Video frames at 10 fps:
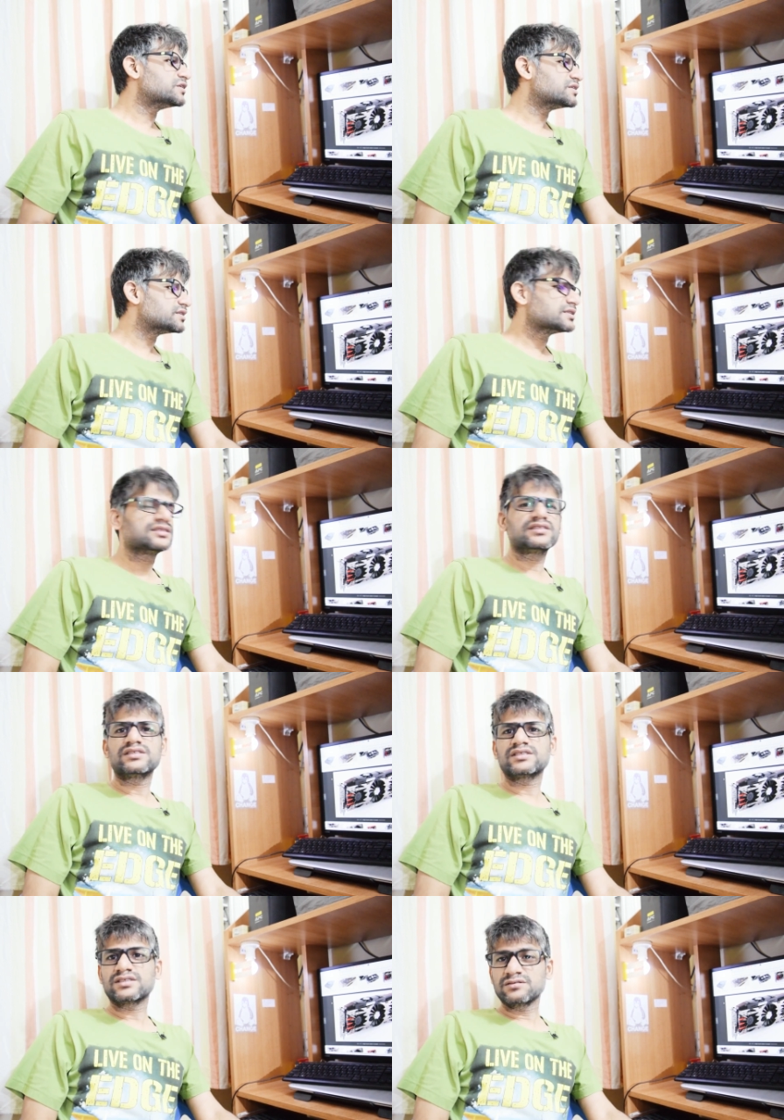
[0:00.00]
uh, this
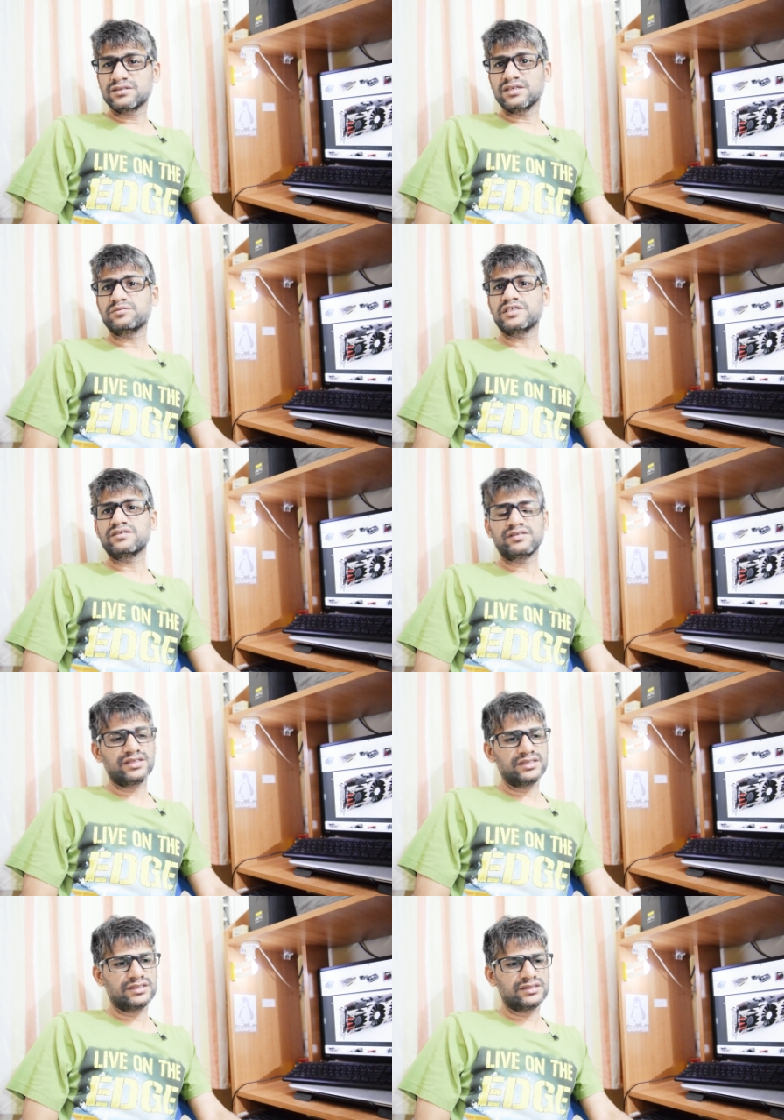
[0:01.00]
uh, gives some
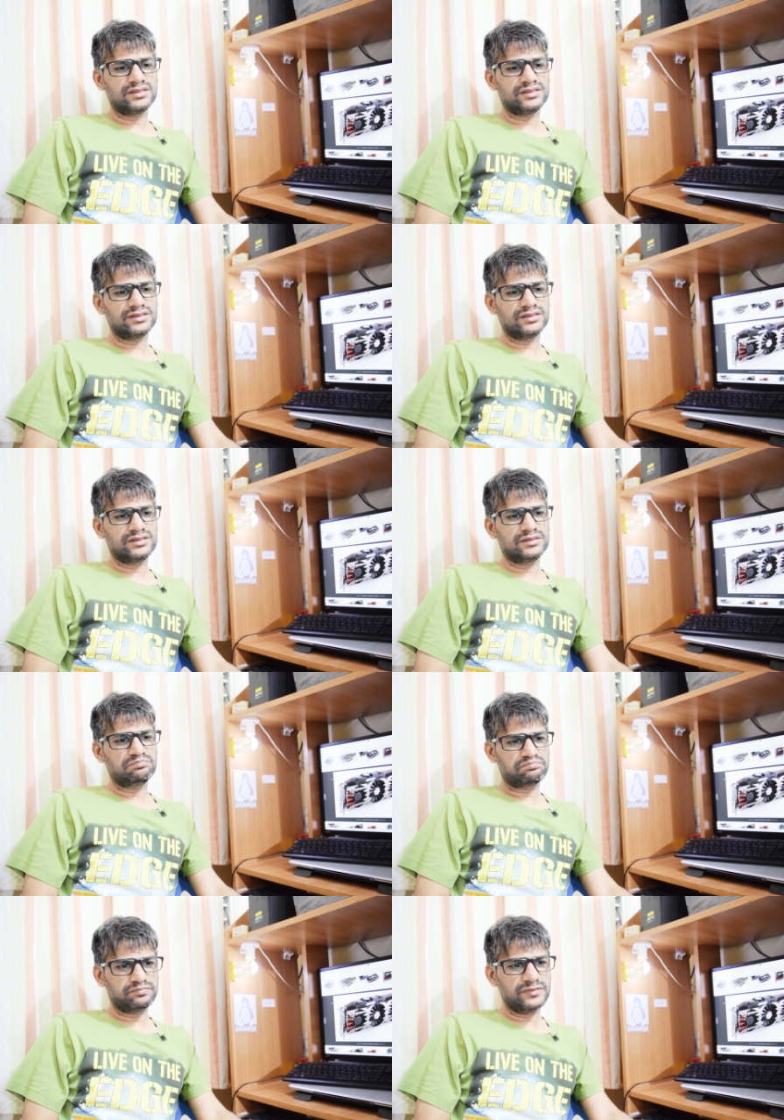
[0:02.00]
insight. Uh,
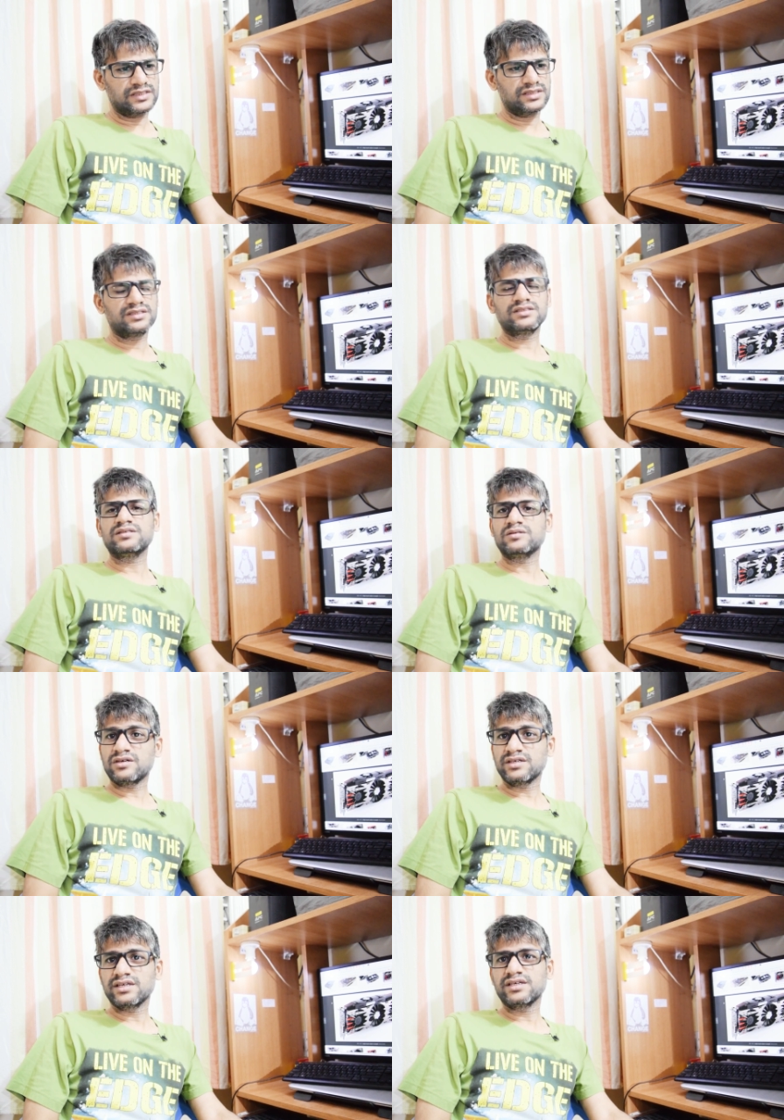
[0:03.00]
Uh, this is
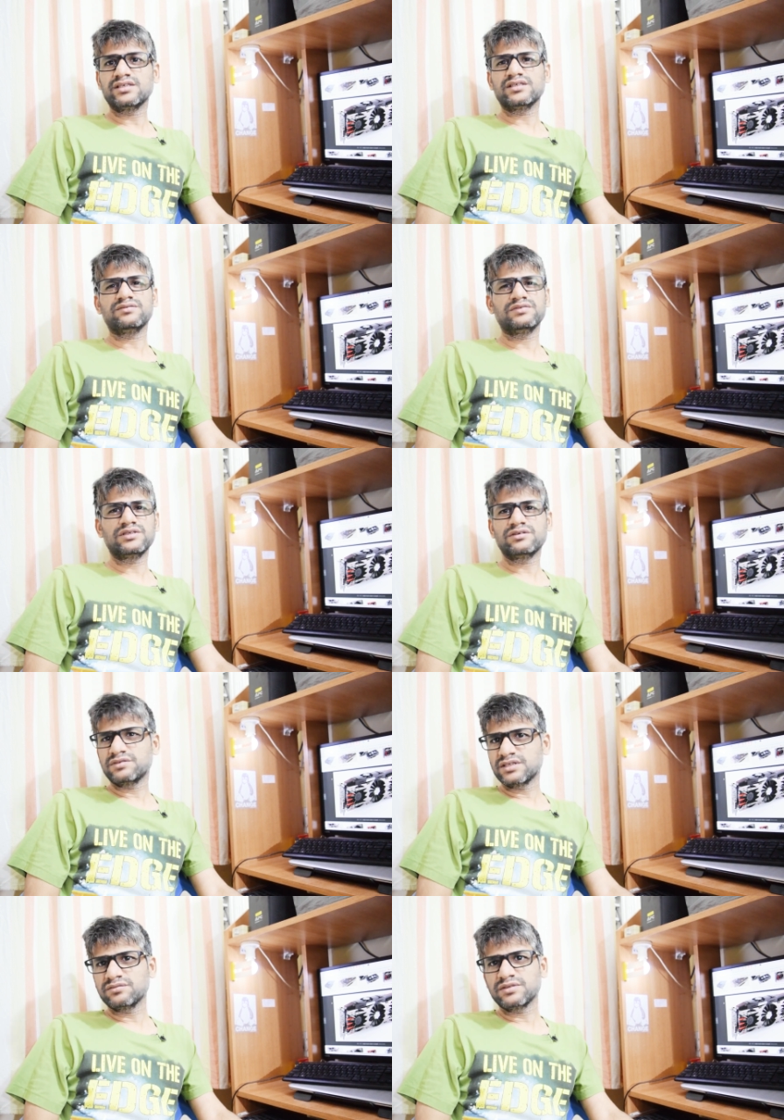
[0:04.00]
not again a video
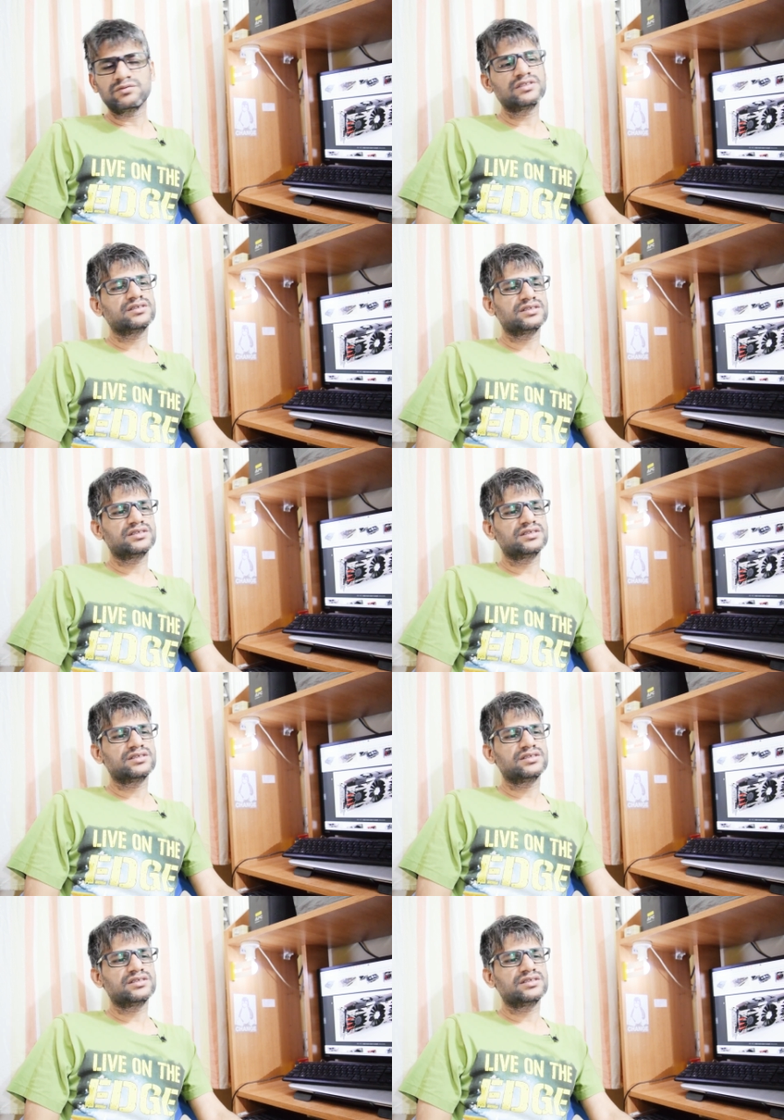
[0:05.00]
for everyone.